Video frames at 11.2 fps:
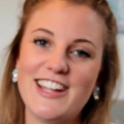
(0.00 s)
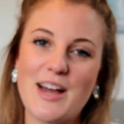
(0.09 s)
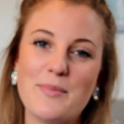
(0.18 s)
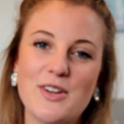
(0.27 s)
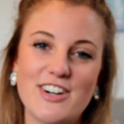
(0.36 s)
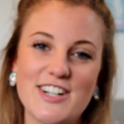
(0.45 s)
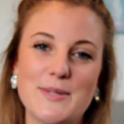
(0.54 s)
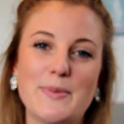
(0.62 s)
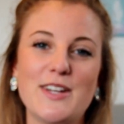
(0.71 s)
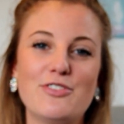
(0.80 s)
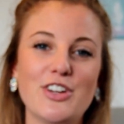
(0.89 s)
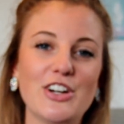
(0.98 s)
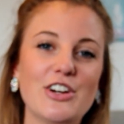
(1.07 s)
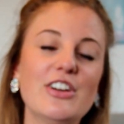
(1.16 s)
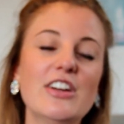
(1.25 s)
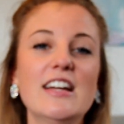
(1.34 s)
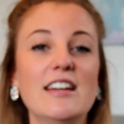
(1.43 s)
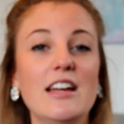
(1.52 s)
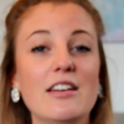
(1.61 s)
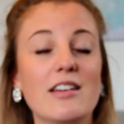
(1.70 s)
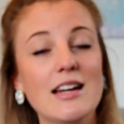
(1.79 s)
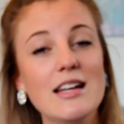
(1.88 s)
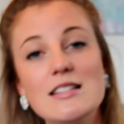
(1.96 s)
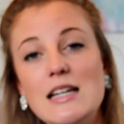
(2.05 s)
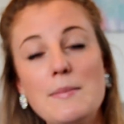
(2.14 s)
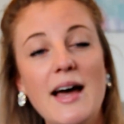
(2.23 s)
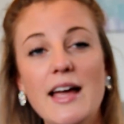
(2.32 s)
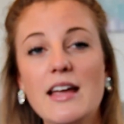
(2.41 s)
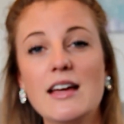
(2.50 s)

yummy recipe for you that you can easily make,